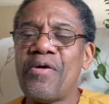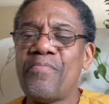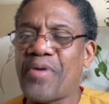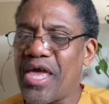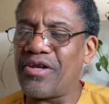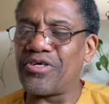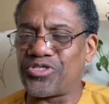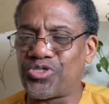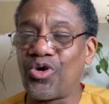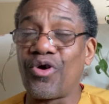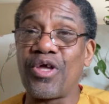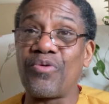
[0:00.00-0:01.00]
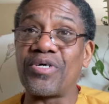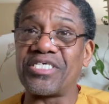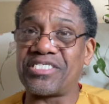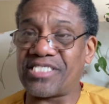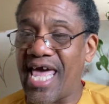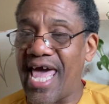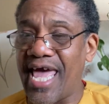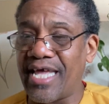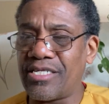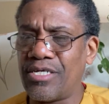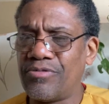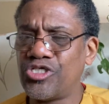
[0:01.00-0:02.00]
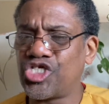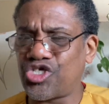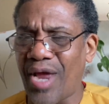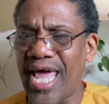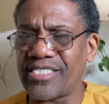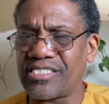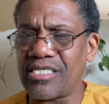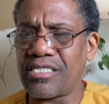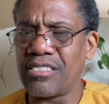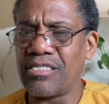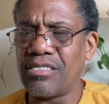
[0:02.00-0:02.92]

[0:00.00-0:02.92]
Peter's story was sad, tragic,